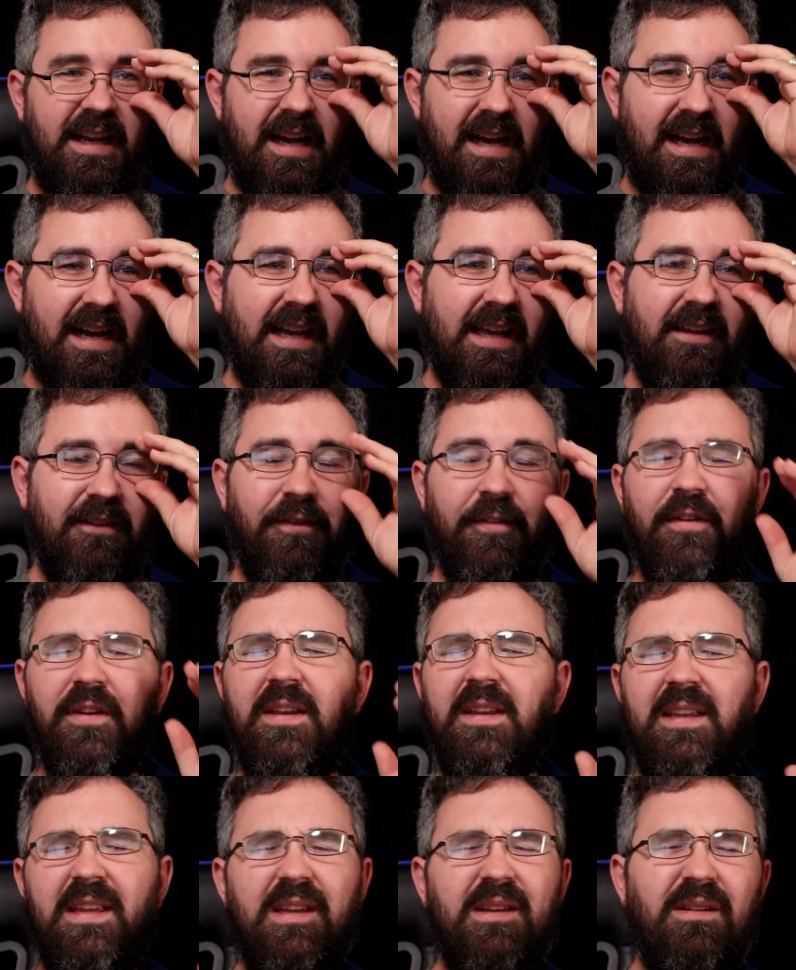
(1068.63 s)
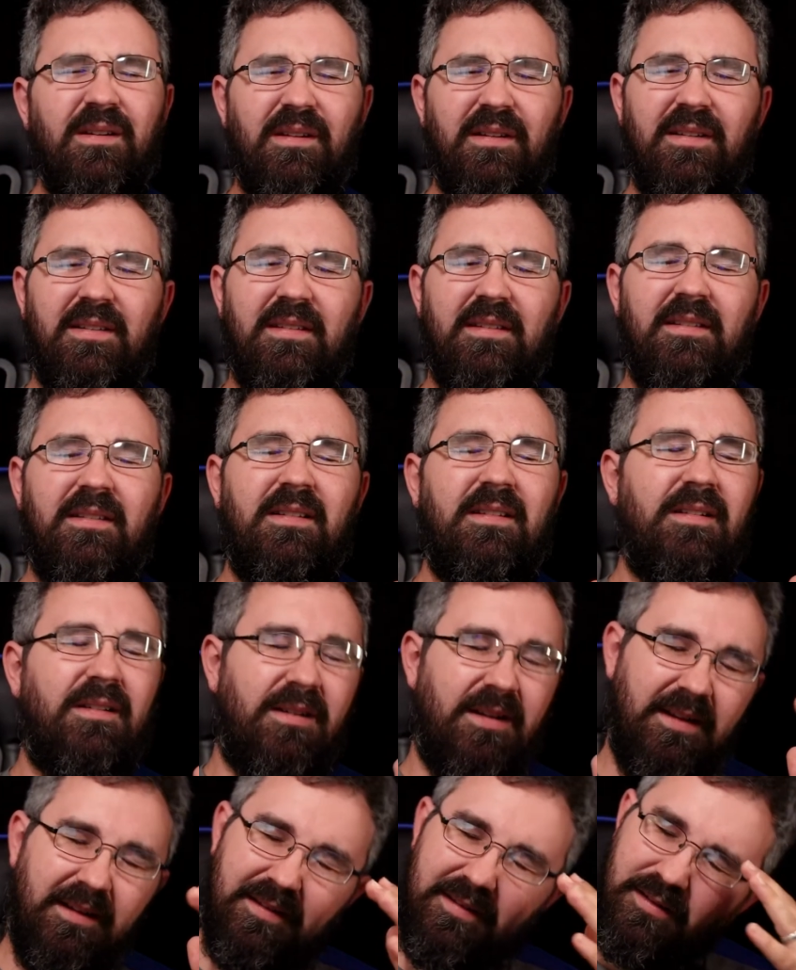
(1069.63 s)
I, for years,
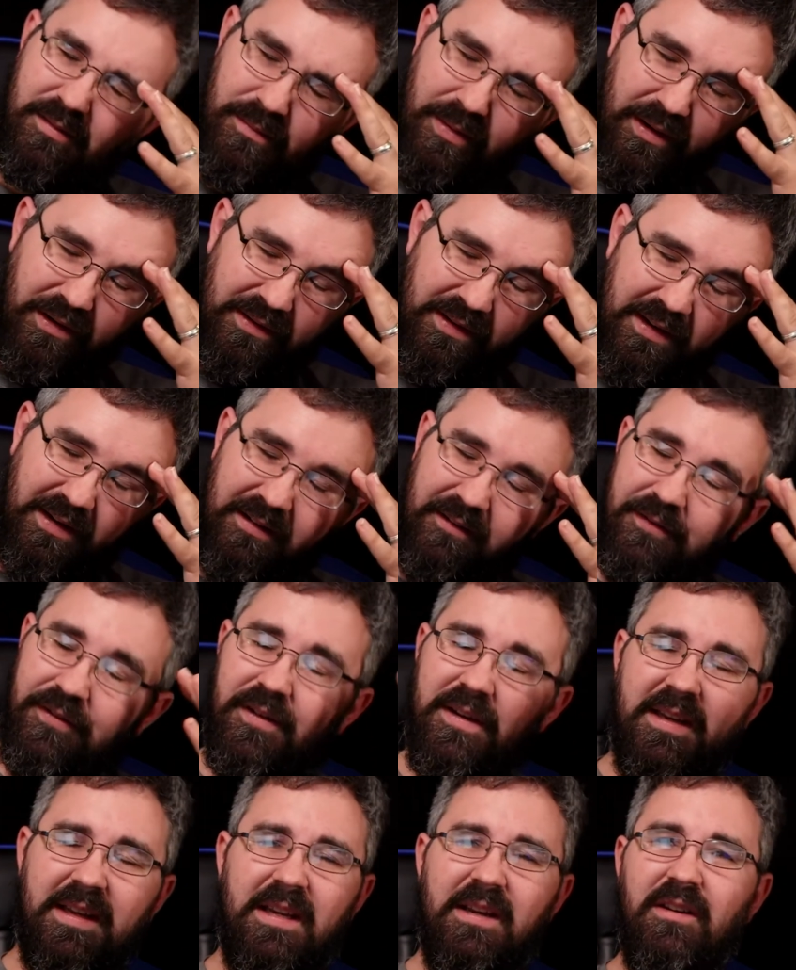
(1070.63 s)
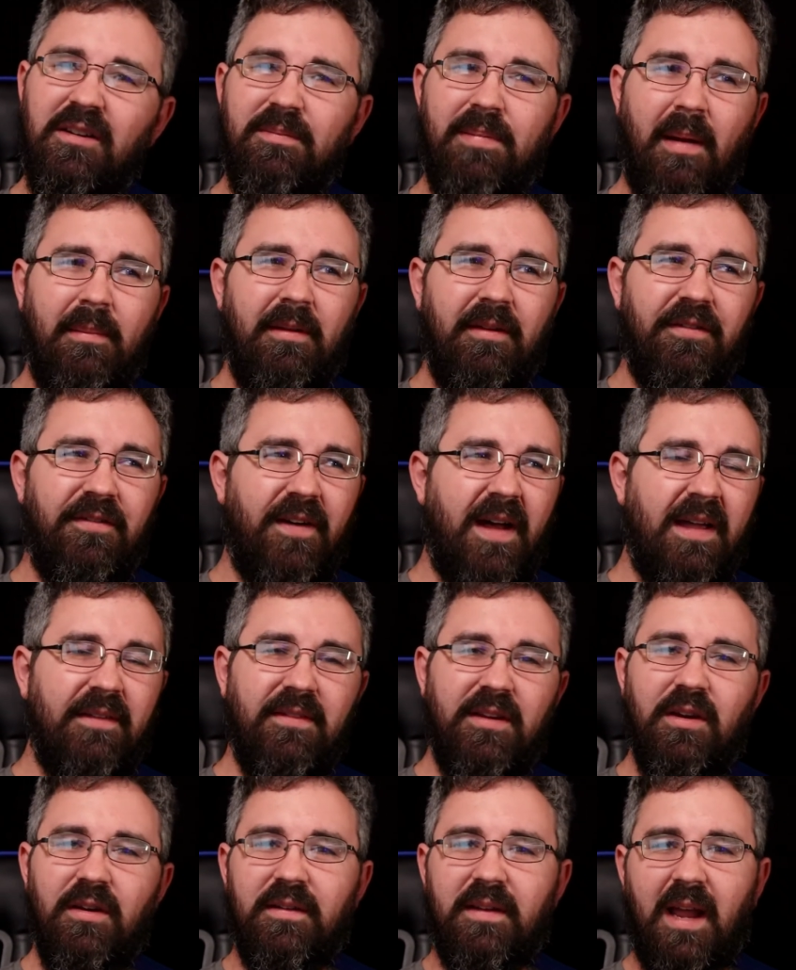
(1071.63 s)
it's so embarrassing. For years, probably
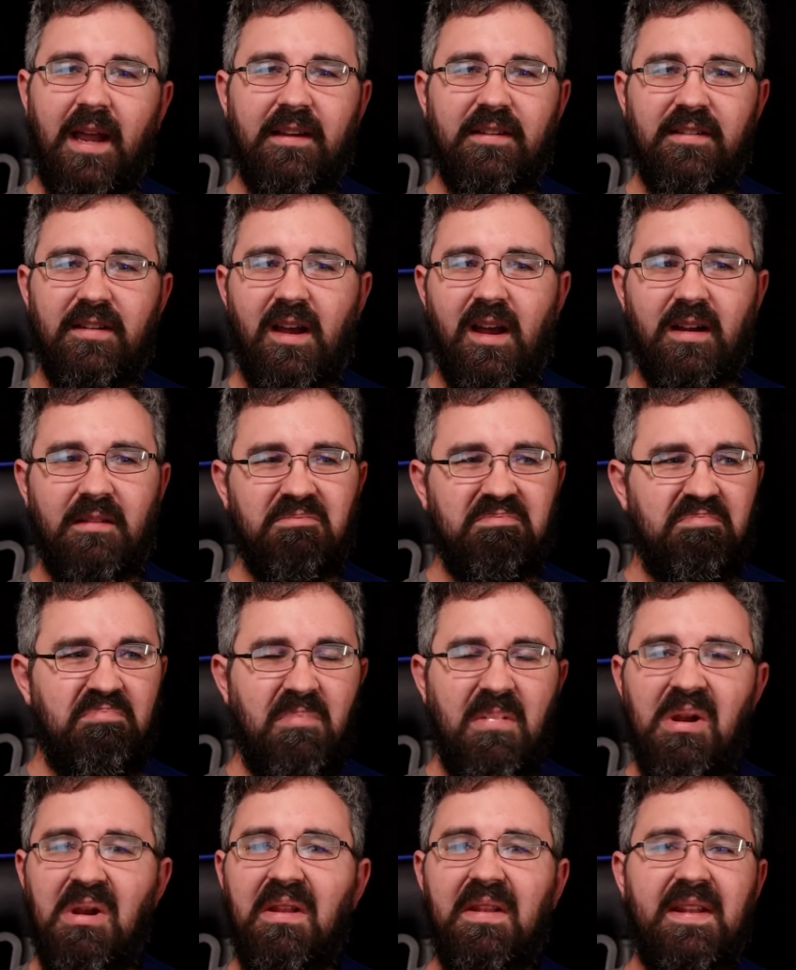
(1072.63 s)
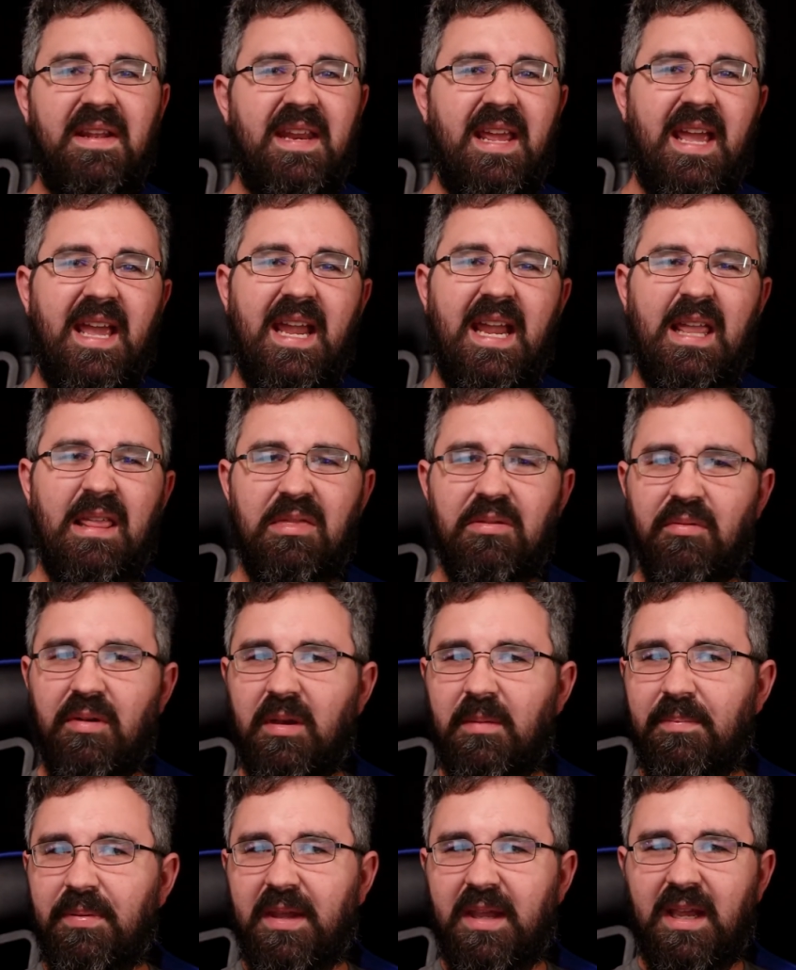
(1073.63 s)
5 years, I shot middle of the day,
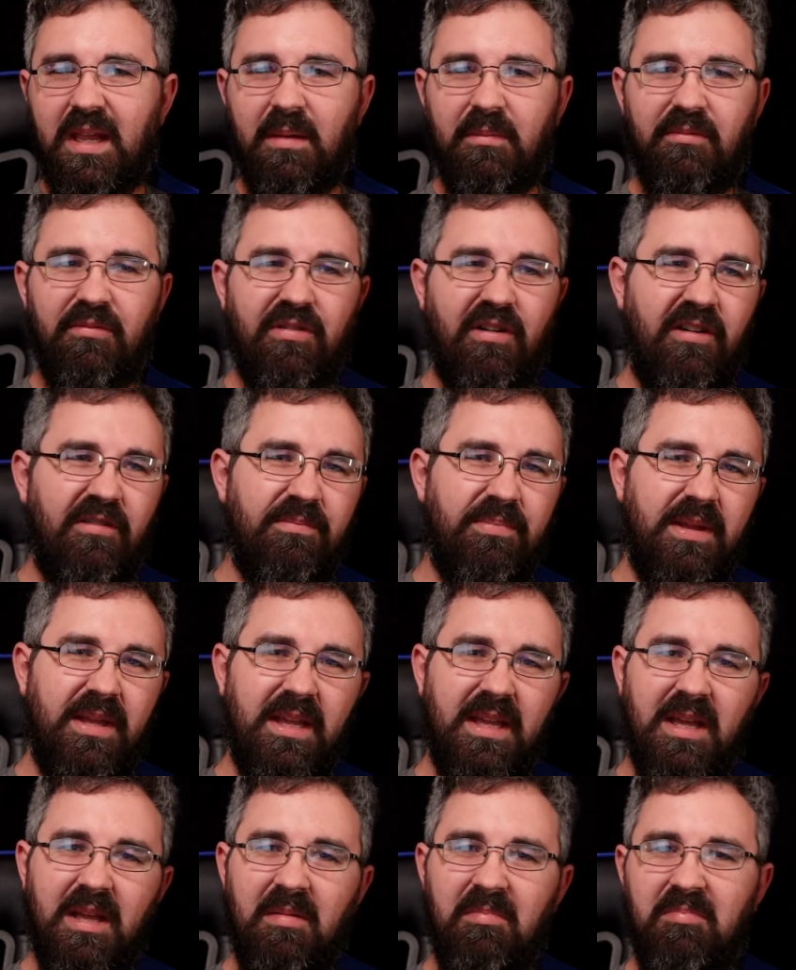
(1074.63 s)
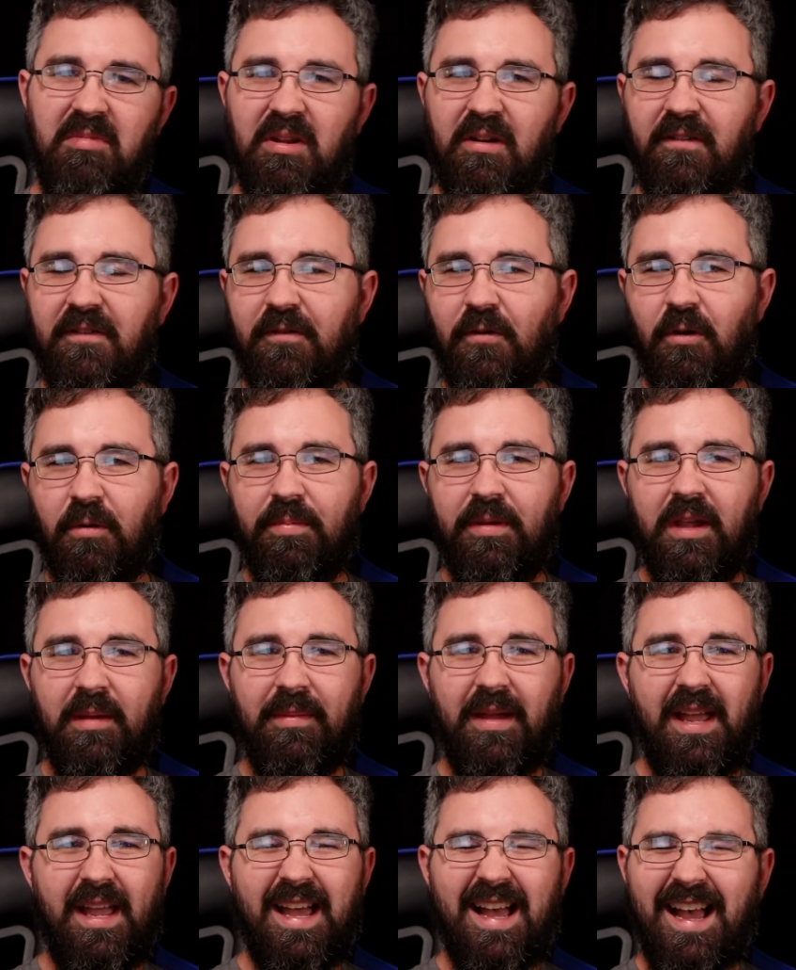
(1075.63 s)
3 p.m., 12 p.m., you know, 4
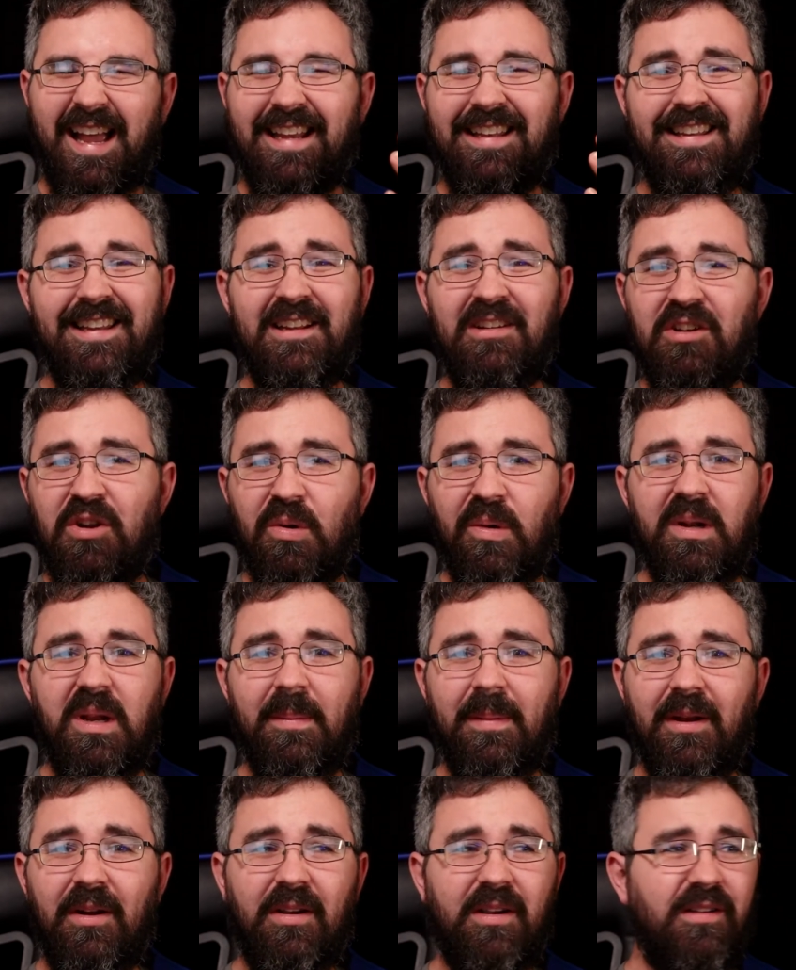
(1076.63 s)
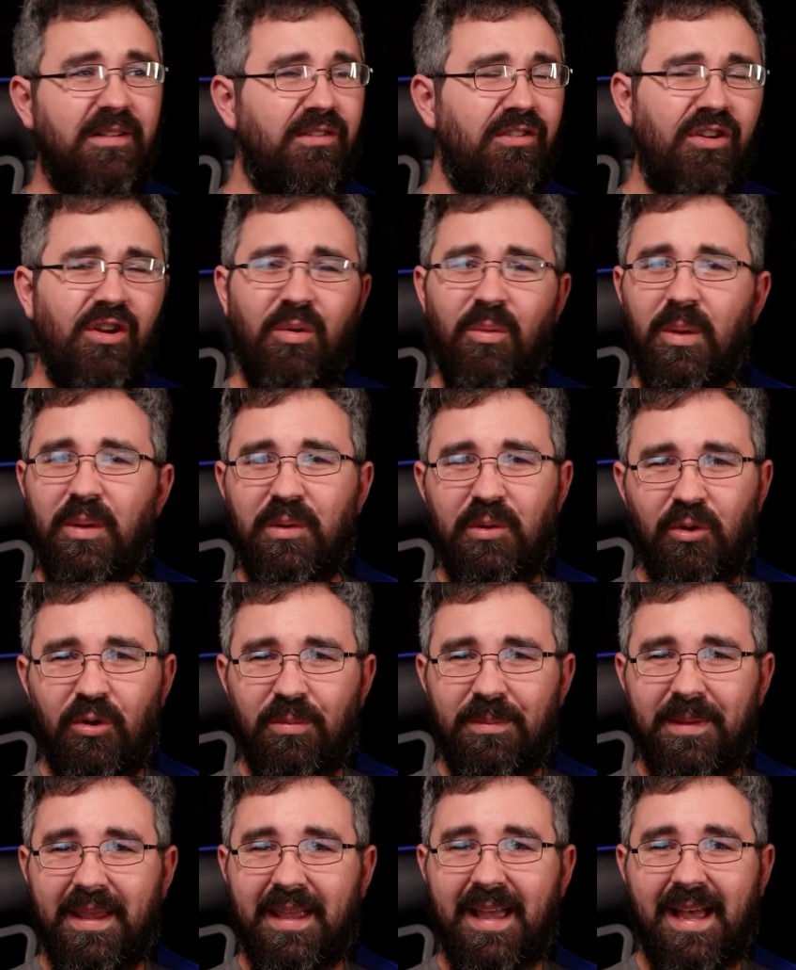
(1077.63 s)
p.m. I didn't know any better because no one
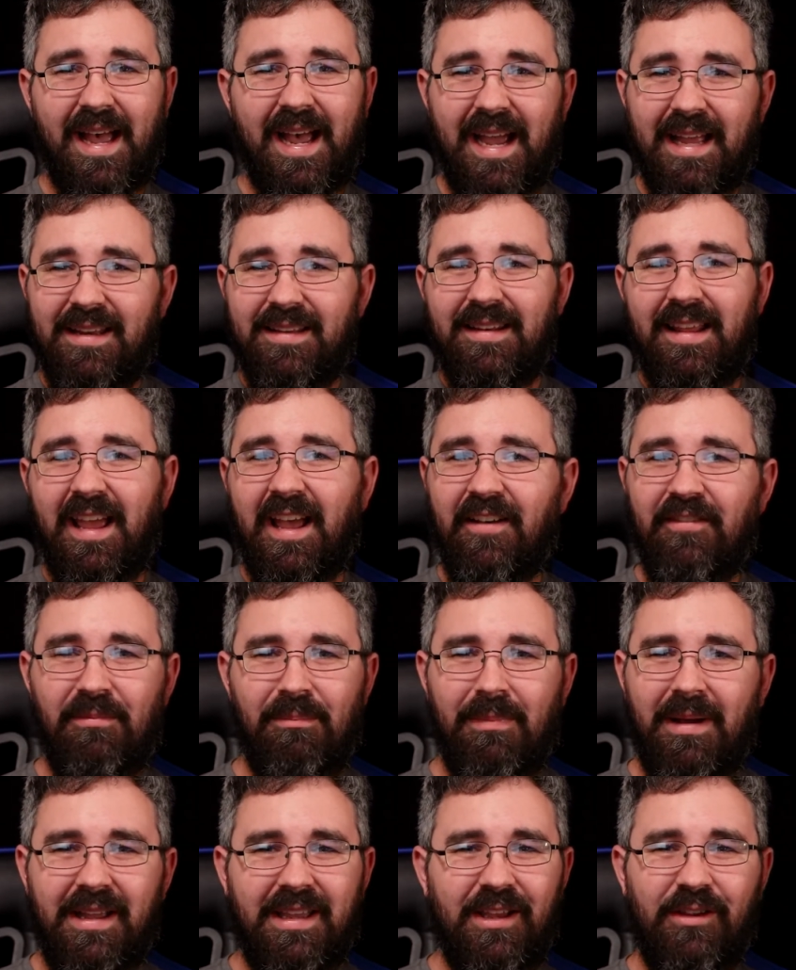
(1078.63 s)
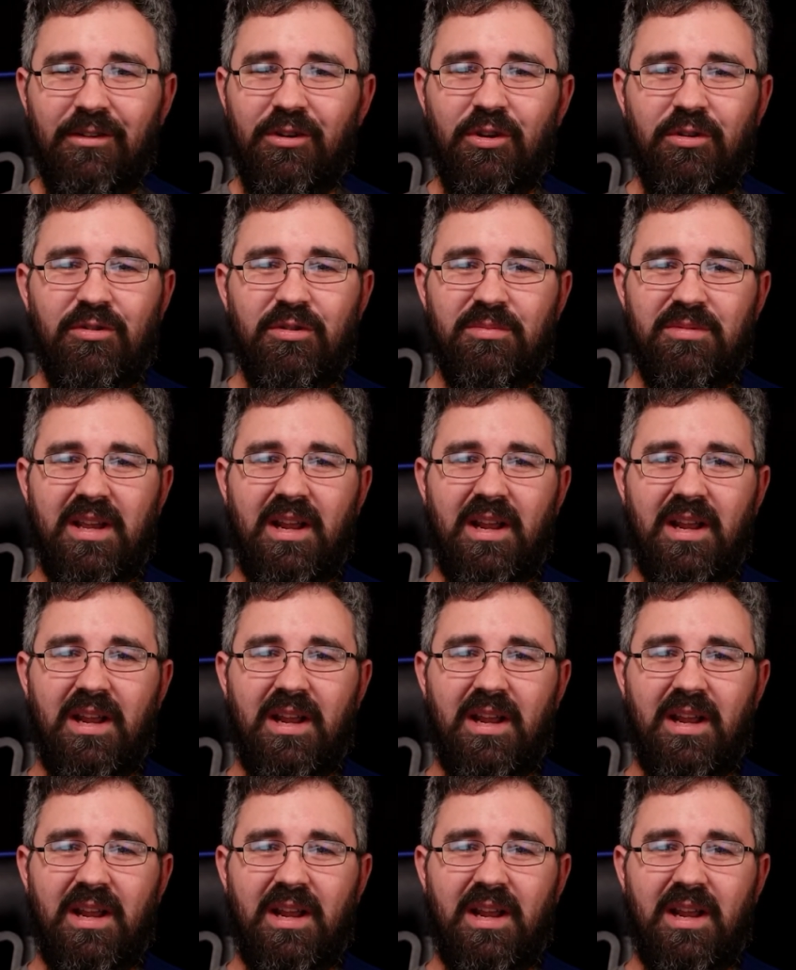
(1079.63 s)
told me. I didn't have my YouTube